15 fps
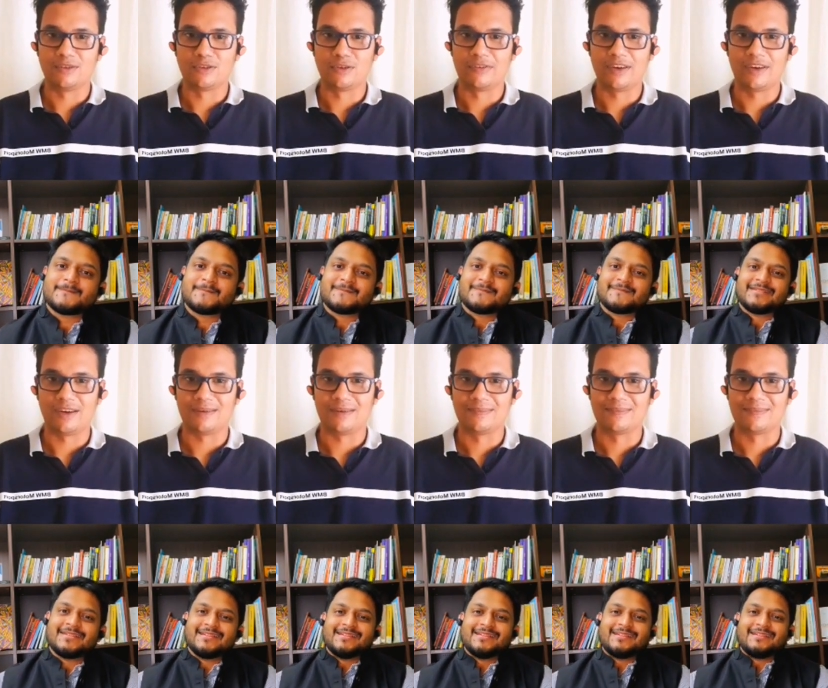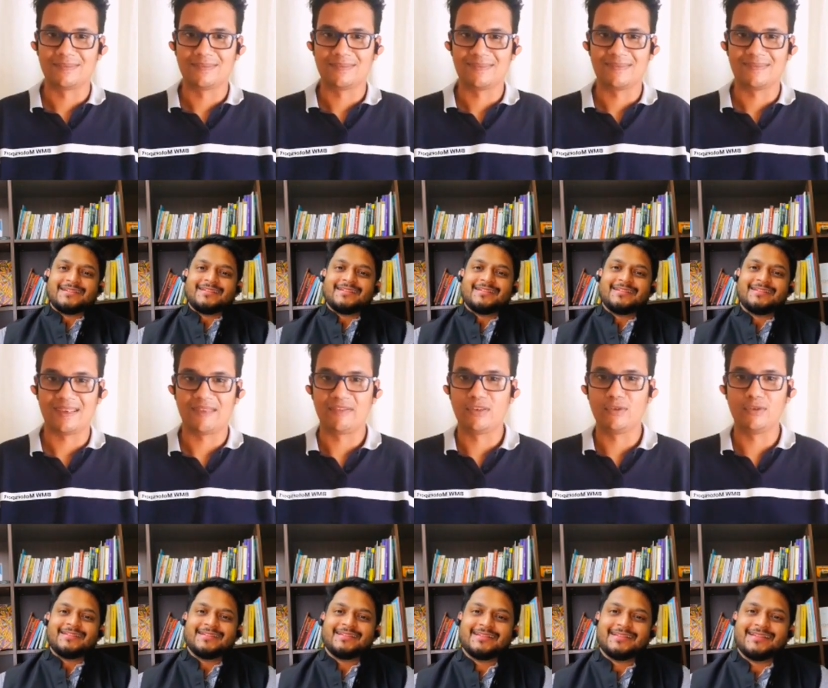Speaker 1: so far?
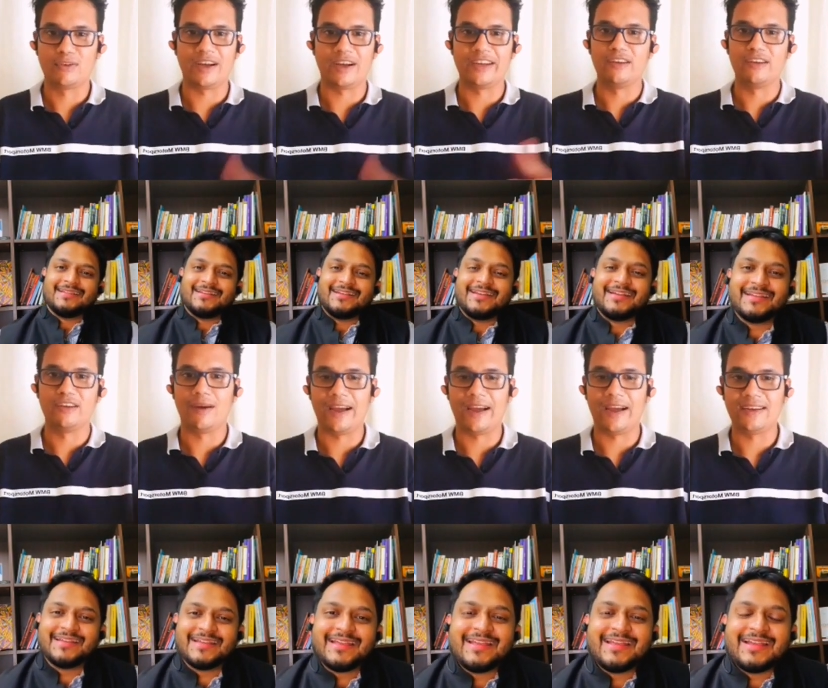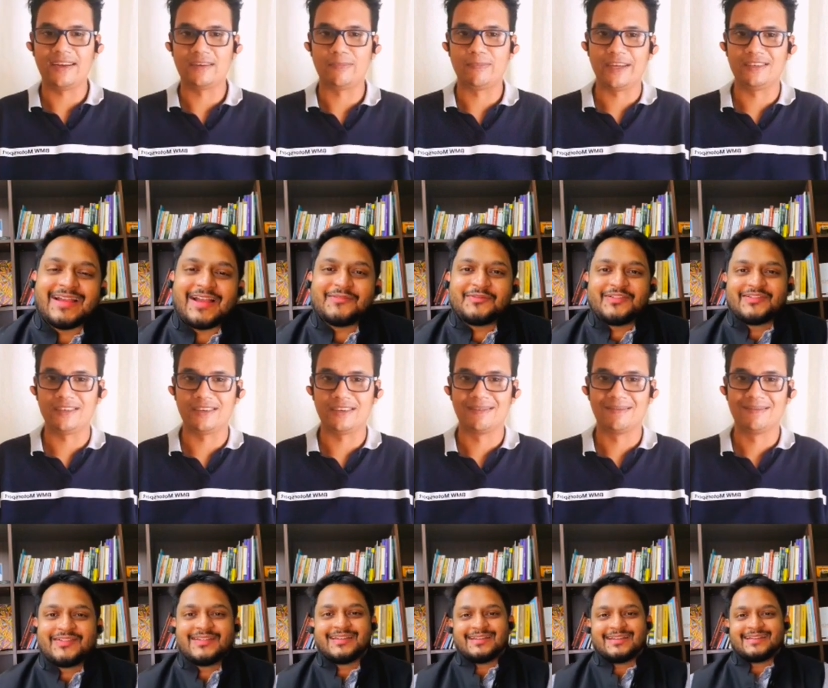Have you tried your hand at painting?